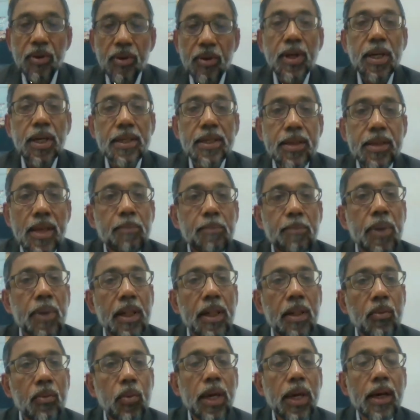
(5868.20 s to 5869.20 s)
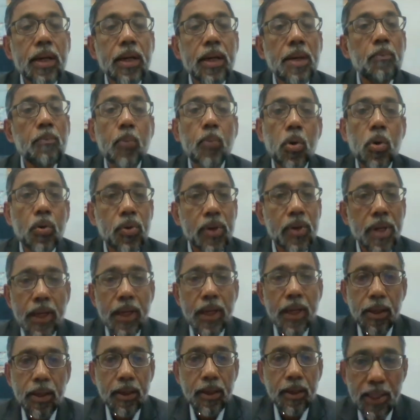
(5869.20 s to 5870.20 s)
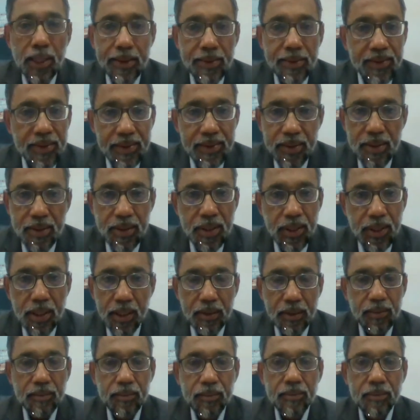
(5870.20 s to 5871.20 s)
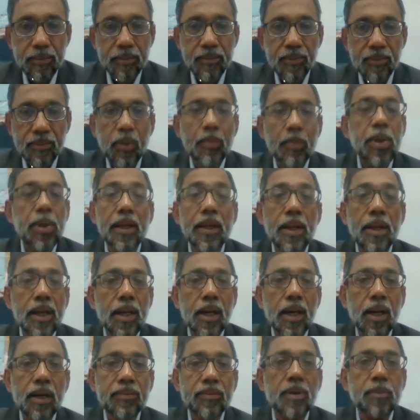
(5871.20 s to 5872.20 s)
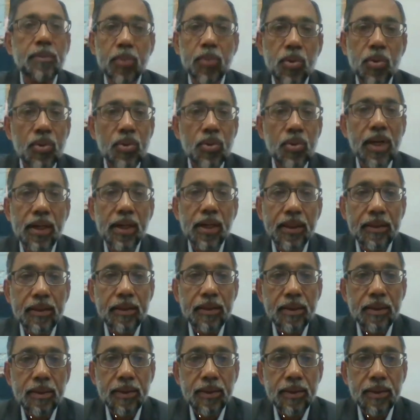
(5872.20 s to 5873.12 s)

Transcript: For example, we are importing electricity from India, from Bhutan.